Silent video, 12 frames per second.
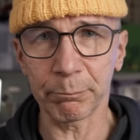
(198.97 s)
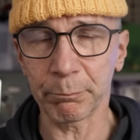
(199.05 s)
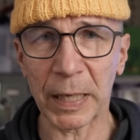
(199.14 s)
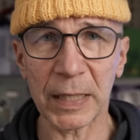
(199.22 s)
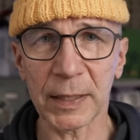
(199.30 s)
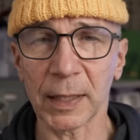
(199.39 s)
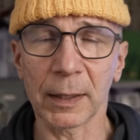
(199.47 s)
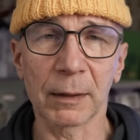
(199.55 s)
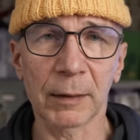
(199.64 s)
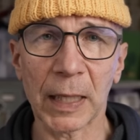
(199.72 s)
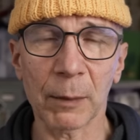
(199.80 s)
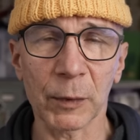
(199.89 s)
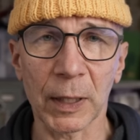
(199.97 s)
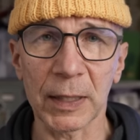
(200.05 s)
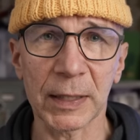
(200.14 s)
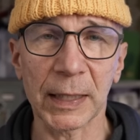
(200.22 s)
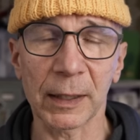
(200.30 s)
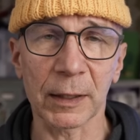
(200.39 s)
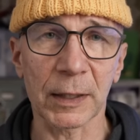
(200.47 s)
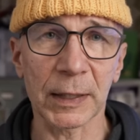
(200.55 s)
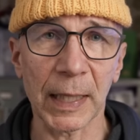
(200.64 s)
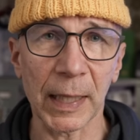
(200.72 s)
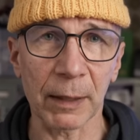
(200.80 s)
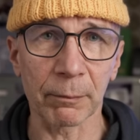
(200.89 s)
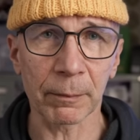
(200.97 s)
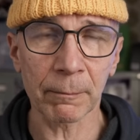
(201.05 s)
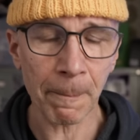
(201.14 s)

basic camera is still the same.